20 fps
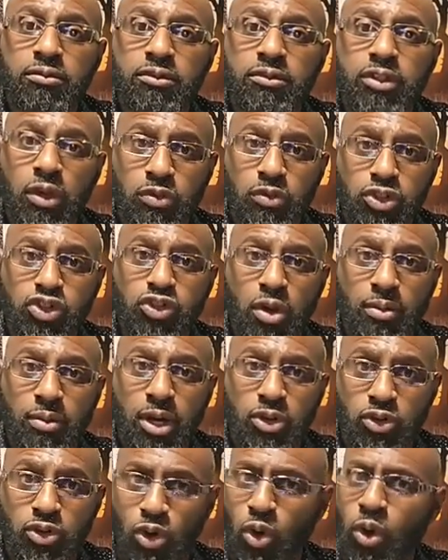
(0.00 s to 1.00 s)
Is that what you're talking
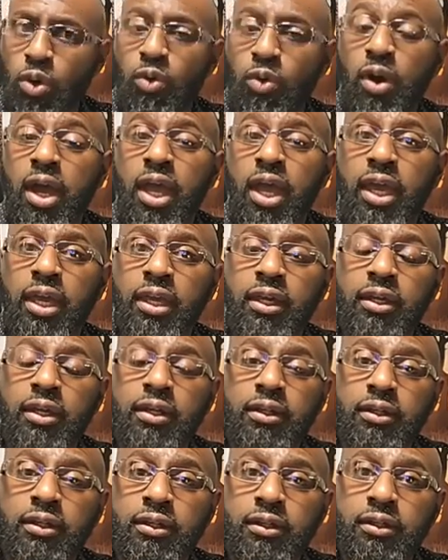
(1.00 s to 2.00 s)
about? Norway?
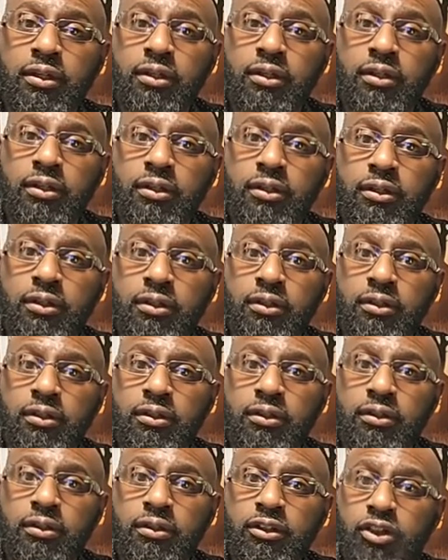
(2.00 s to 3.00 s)

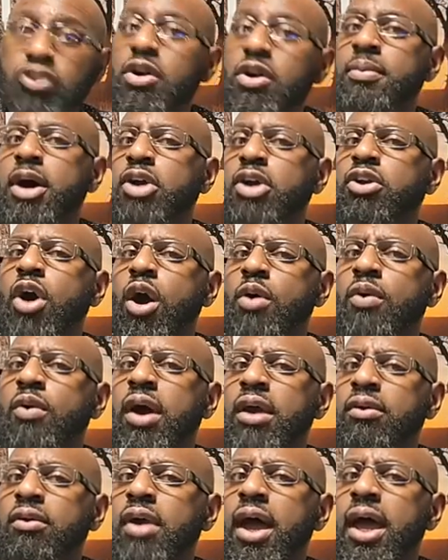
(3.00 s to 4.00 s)
You're talking about
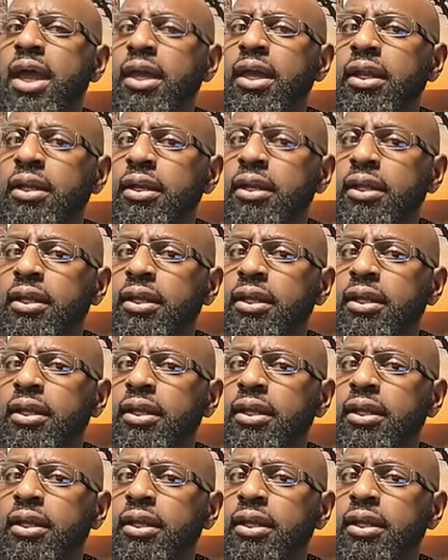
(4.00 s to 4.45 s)
Norway, right?